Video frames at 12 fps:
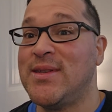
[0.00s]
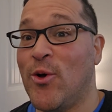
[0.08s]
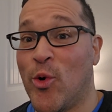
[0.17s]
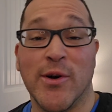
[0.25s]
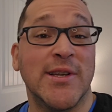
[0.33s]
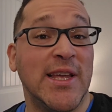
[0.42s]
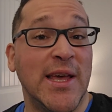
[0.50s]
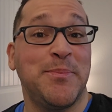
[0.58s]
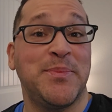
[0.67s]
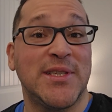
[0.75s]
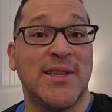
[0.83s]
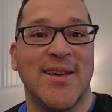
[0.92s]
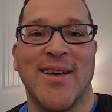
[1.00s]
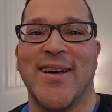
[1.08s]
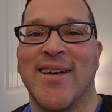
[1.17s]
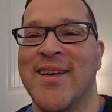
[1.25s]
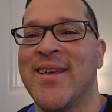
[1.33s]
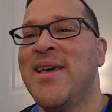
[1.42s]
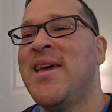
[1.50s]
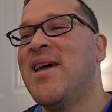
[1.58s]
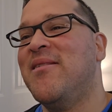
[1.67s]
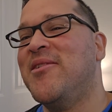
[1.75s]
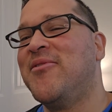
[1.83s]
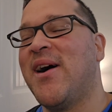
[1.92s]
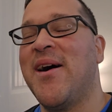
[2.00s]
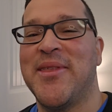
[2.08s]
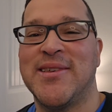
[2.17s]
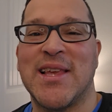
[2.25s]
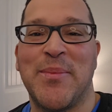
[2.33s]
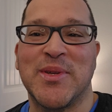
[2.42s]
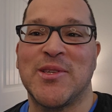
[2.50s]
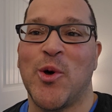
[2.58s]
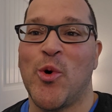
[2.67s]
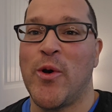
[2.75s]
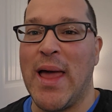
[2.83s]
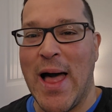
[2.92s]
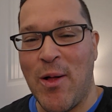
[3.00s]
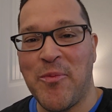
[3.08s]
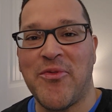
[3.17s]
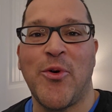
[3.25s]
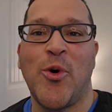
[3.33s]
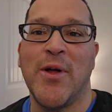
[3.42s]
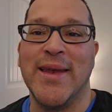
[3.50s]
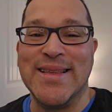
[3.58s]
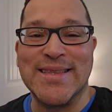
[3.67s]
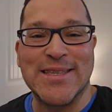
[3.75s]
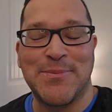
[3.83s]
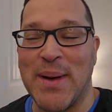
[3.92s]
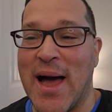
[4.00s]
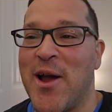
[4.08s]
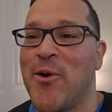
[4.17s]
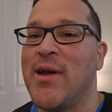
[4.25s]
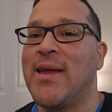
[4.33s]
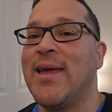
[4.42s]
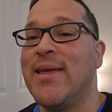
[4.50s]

or tips. If you found this episode helpful and inspiring,